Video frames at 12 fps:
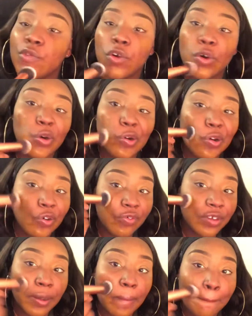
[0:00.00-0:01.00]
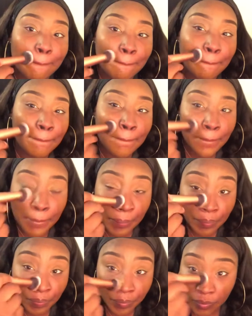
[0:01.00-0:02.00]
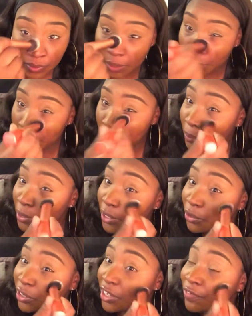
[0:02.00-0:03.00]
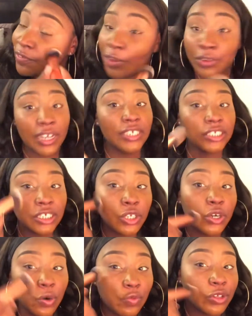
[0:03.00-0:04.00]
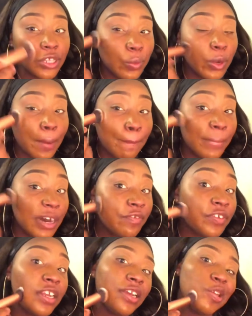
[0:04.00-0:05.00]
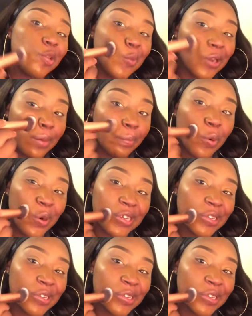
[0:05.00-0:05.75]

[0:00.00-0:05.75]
all over. And when you're putting on your foundation, you don't really want to buff it in. You want to more